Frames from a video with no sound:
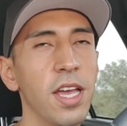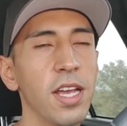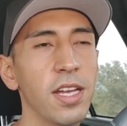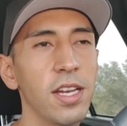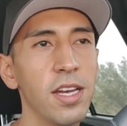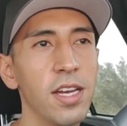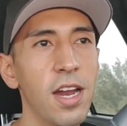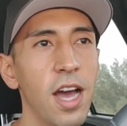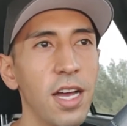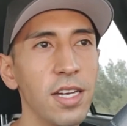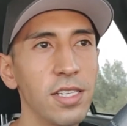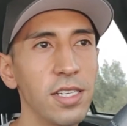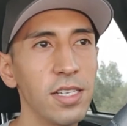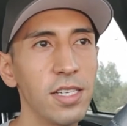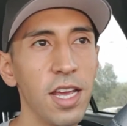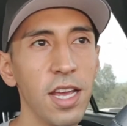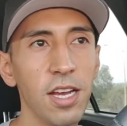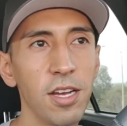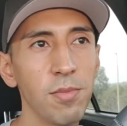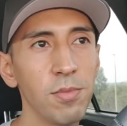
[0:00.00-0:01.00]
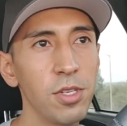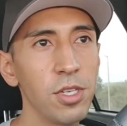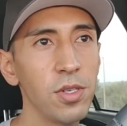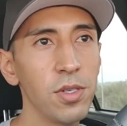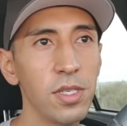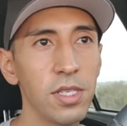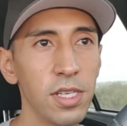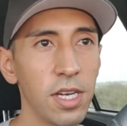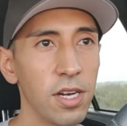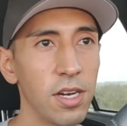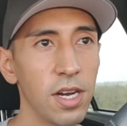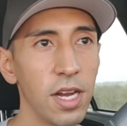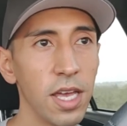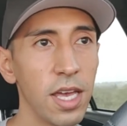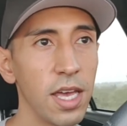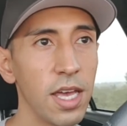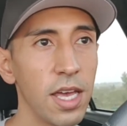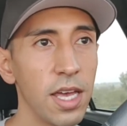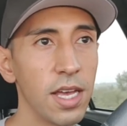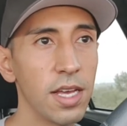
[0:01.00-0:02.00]
like, not to take them too
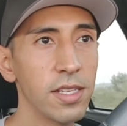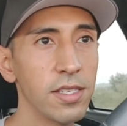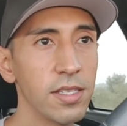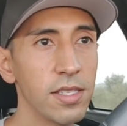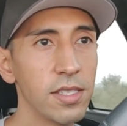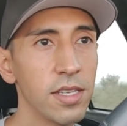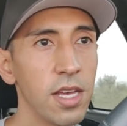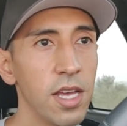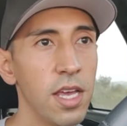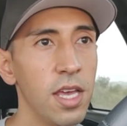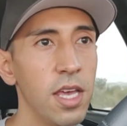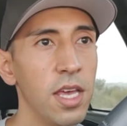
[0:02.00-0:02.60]
serious.